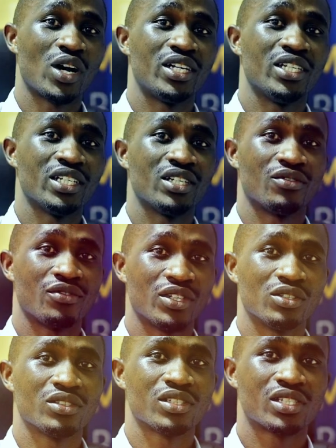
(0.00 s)
required in the
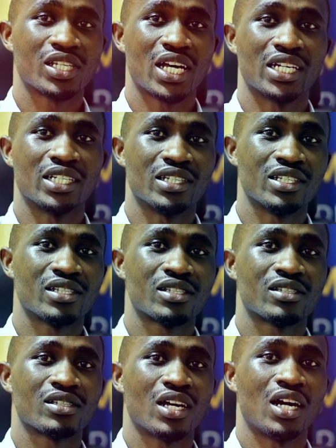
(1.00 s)
fields and
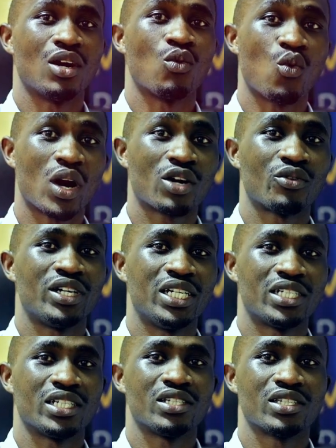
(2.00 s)
these are
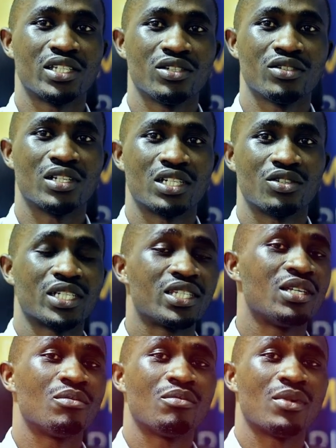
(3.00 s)
work-related skills that set
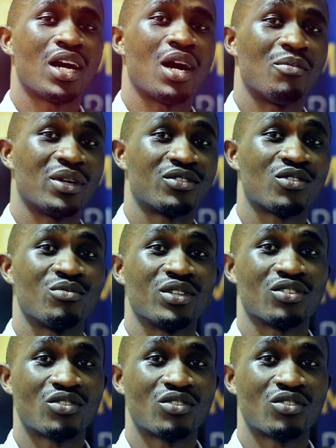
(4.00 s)
them apart from the